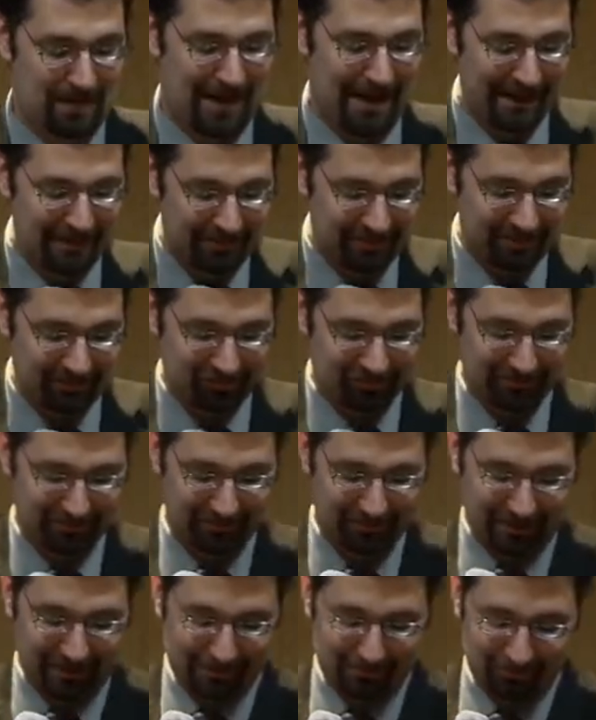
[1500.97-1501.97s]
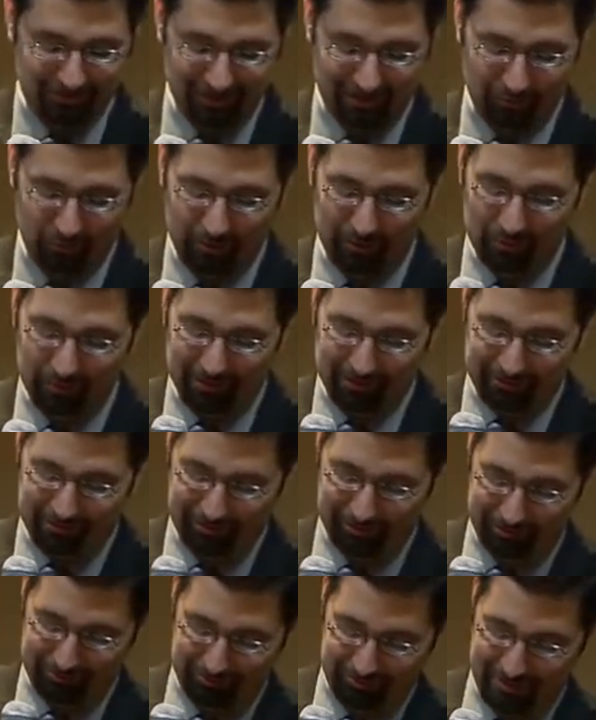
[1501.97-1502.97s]
I think sometimes that we want
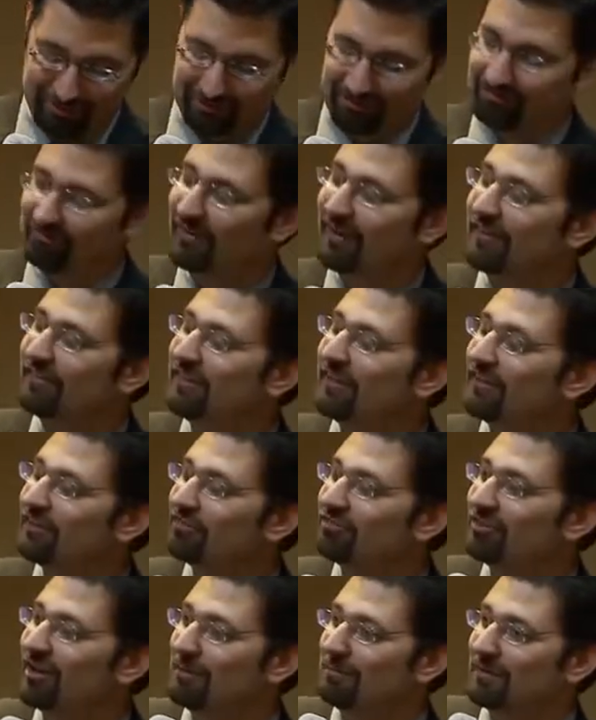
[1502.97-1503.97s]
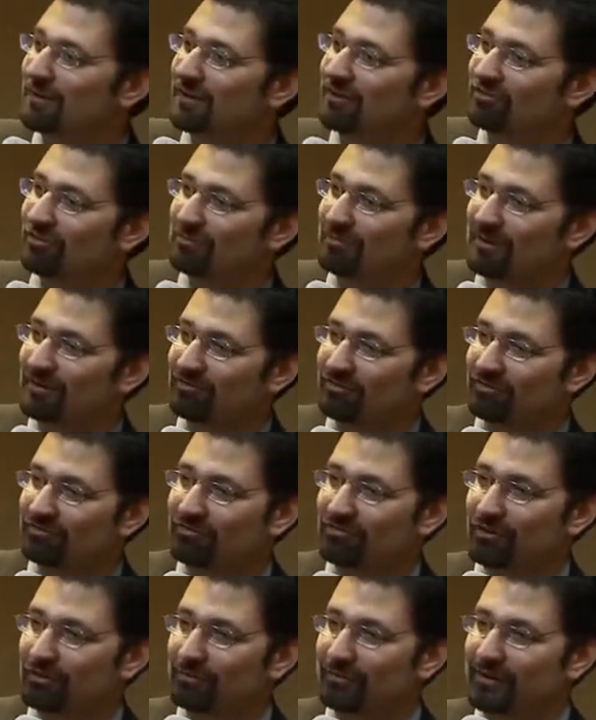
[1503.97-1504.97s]
to objectify the other side because it makes us
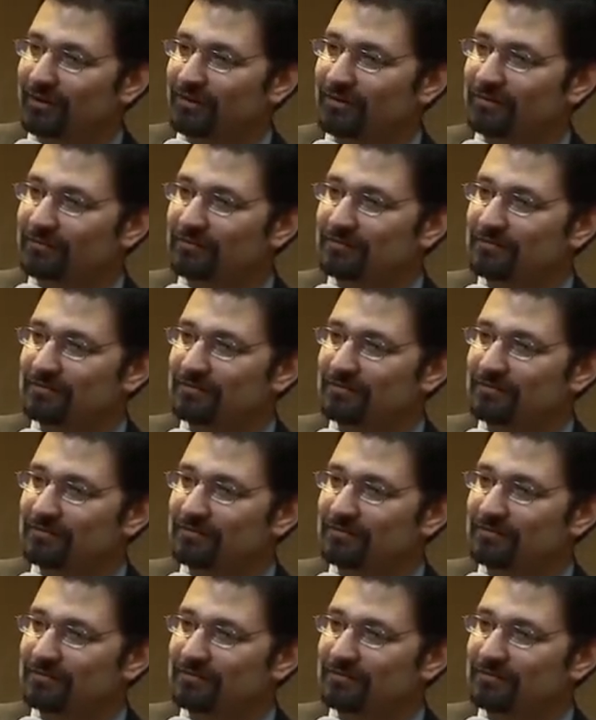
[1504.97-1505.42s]
feel better.